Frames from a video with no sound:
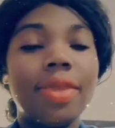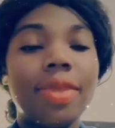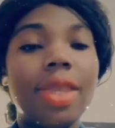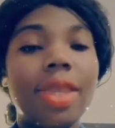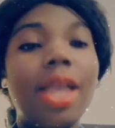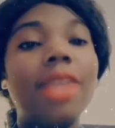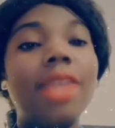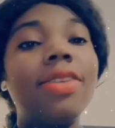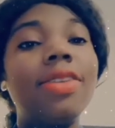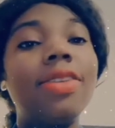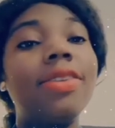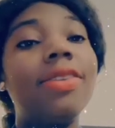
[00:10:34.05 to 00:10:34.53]

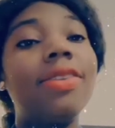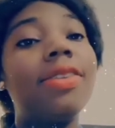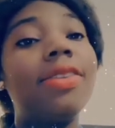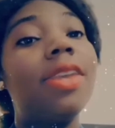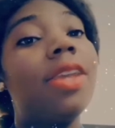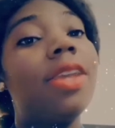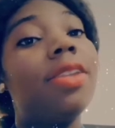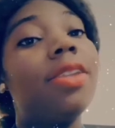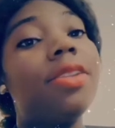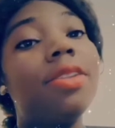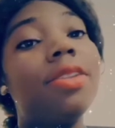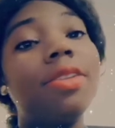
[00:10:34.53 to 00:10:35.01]
I just
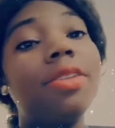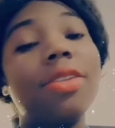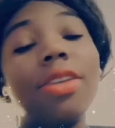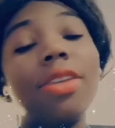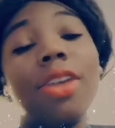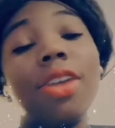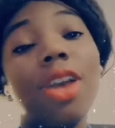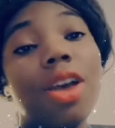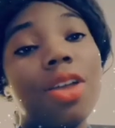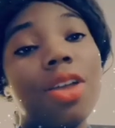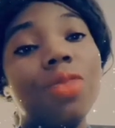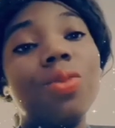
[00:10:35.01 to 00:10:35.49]
said
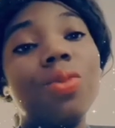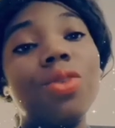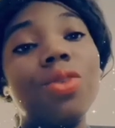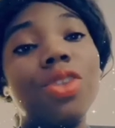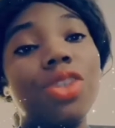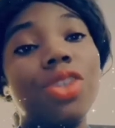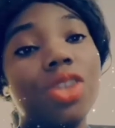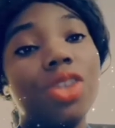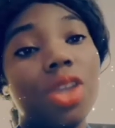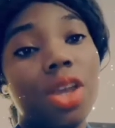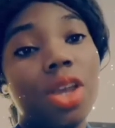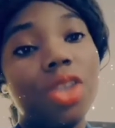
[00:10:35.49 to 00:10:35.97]
God would
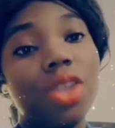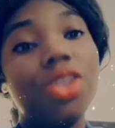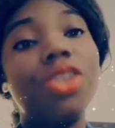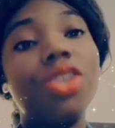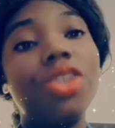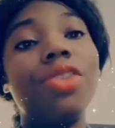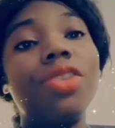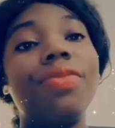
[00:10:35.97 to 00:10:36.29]
judge.